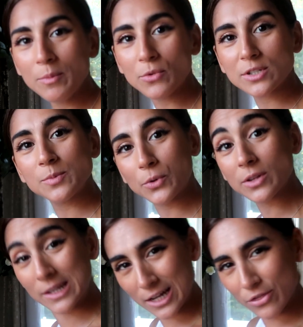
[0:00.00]
bit more
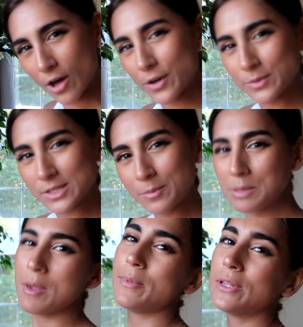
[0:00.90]
support than I thought it was going to
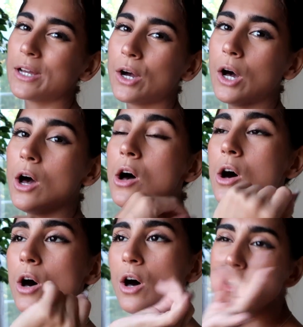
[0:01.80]
be. Maybe like a
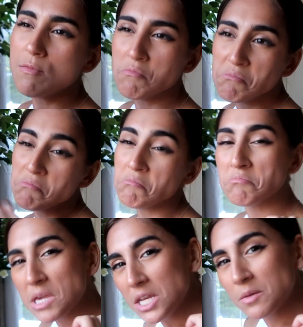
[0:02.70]

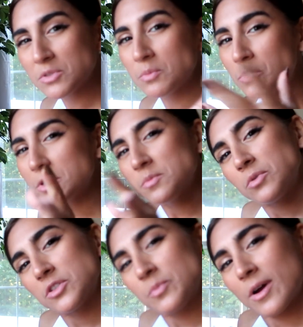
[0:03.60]
medium support
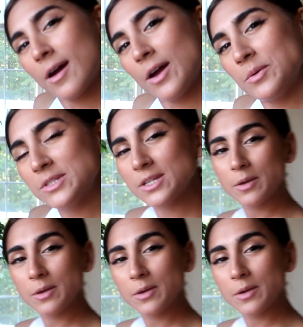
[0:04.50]
sports bra, I would